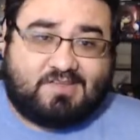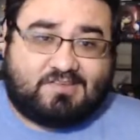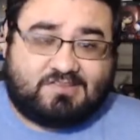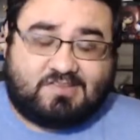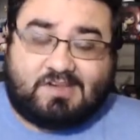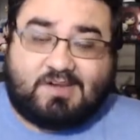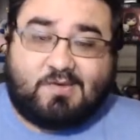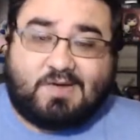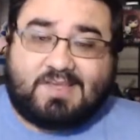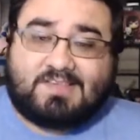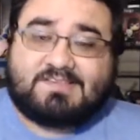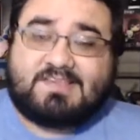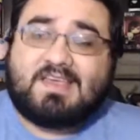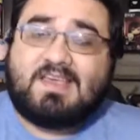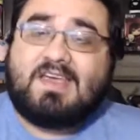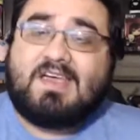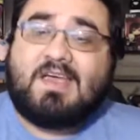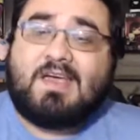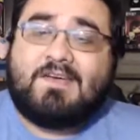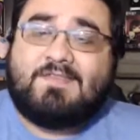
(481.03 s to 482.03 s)
So anyways,
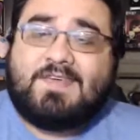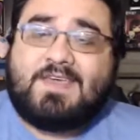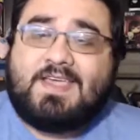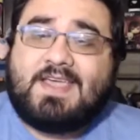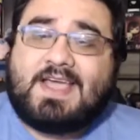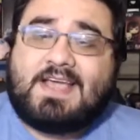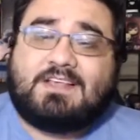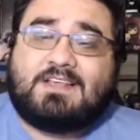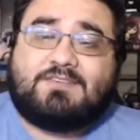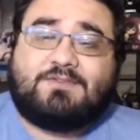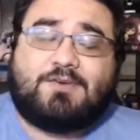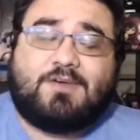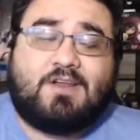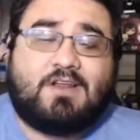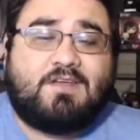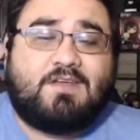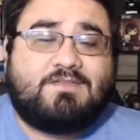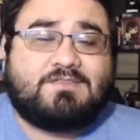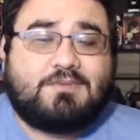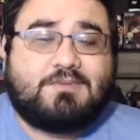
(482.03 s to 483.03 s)
thank you guys for your
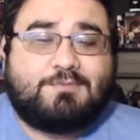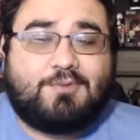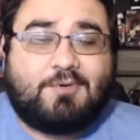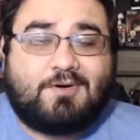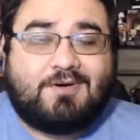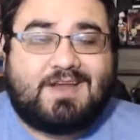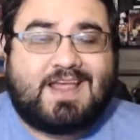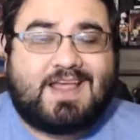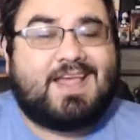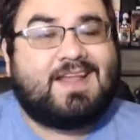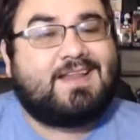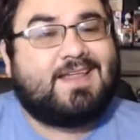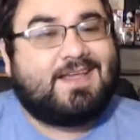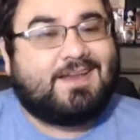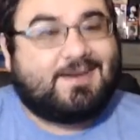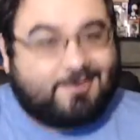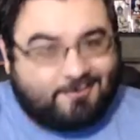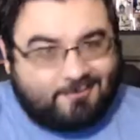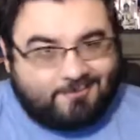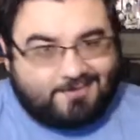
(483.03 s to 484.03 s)
love and support. And
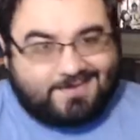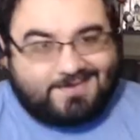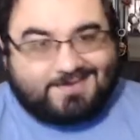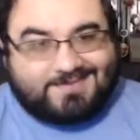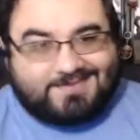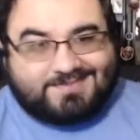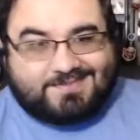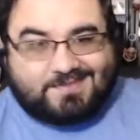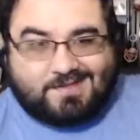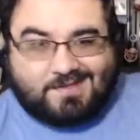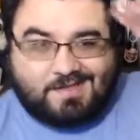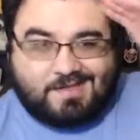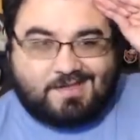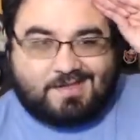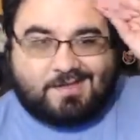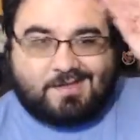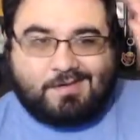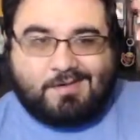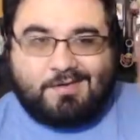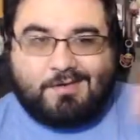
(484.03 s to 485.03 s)
like always,
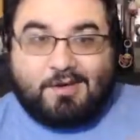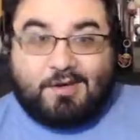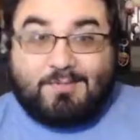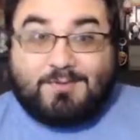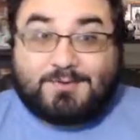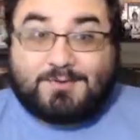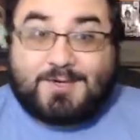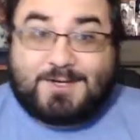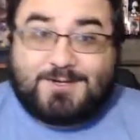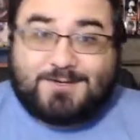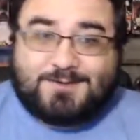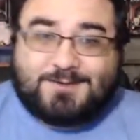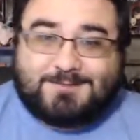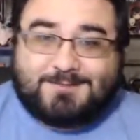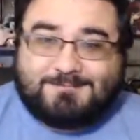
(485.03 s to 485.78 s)
don't be strangers.